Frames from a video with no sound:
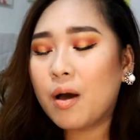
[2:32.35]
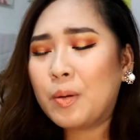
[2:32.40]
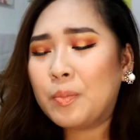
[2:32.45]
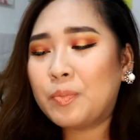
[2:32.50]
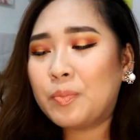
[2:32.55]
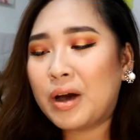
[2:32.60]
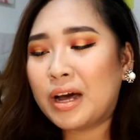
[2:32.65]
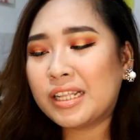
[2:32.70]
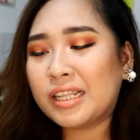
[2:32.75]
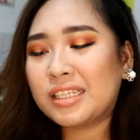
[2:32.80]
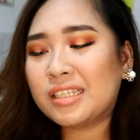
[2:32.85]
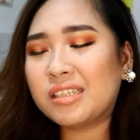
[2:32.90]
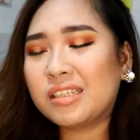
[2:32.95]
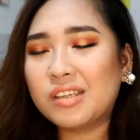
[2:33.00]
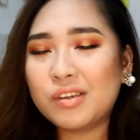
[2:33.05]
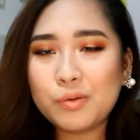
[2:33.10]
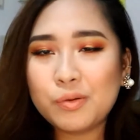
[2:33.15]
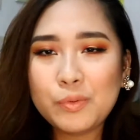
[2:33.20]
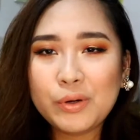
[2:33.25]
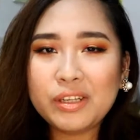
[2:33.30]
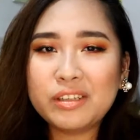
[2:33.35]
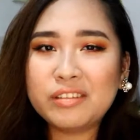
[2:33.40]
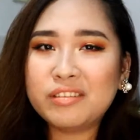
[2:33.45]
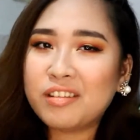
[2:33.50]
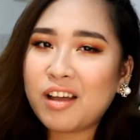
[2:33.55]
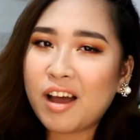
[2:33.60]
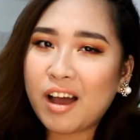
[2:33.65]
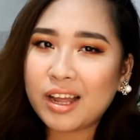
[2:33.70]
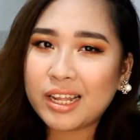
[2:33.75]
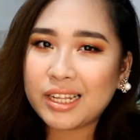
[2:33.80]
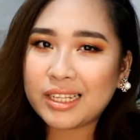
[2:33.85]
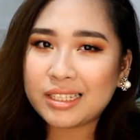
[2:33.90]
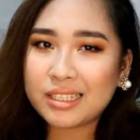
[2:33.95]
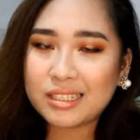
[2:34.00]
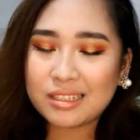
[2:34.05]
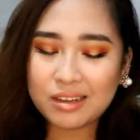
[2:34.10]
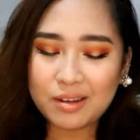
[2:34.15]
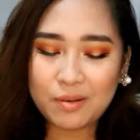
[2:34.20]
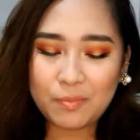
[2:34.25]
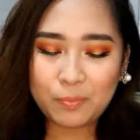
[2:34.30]
but you will not
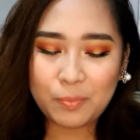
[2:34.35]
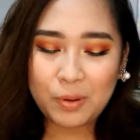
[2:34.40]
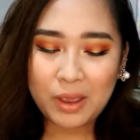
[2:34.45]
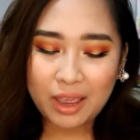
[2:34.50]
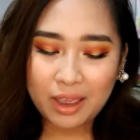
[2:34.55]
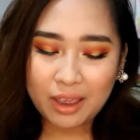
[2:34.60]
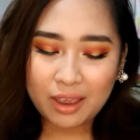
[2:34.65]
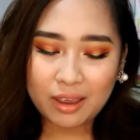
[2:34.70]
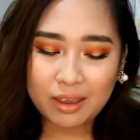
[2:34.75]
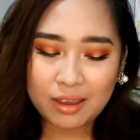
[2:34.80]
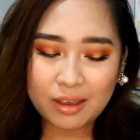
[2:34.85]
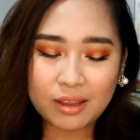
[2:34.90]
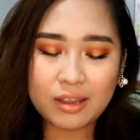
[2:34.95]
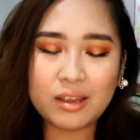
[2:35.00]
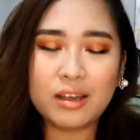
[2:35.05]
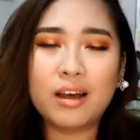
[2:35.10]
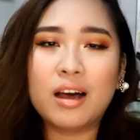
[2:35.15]
pay